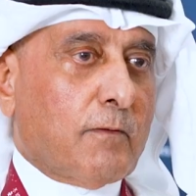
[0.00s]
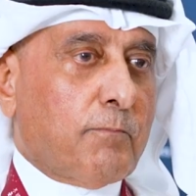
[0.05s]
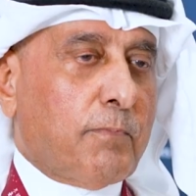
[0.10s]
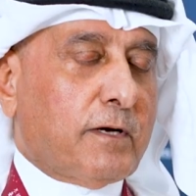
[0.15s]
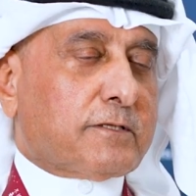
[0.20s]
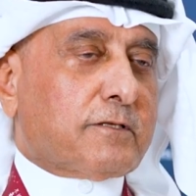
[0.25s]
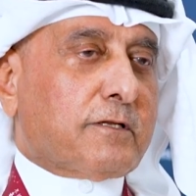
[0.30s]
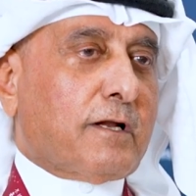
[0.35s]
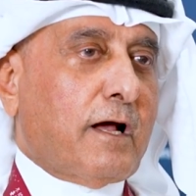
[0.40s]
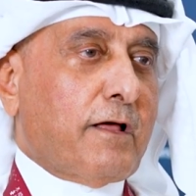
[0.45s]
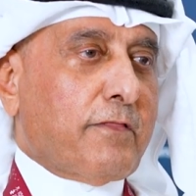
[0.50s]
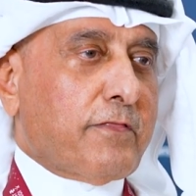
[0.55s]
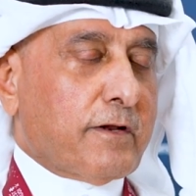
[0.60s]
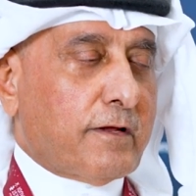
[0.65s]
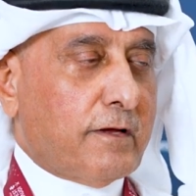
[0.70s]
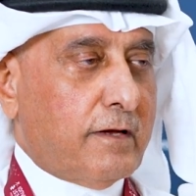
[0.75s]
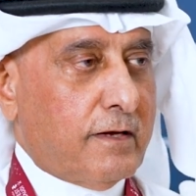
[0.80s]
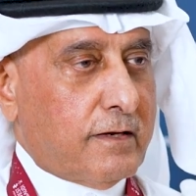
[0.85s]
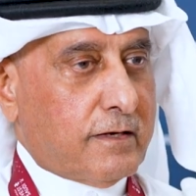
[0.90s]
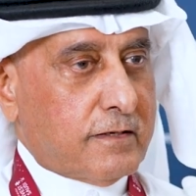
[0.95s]
but in other
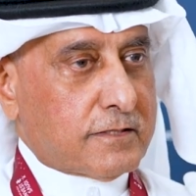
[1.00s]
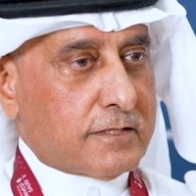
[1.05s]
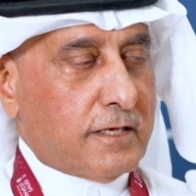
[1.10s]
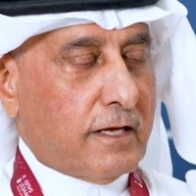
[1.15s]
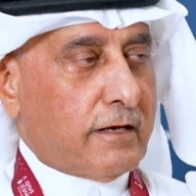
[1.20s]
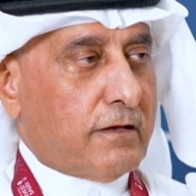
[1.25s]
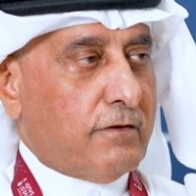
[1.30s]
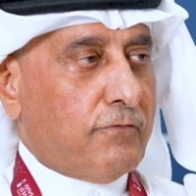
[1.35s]
areas like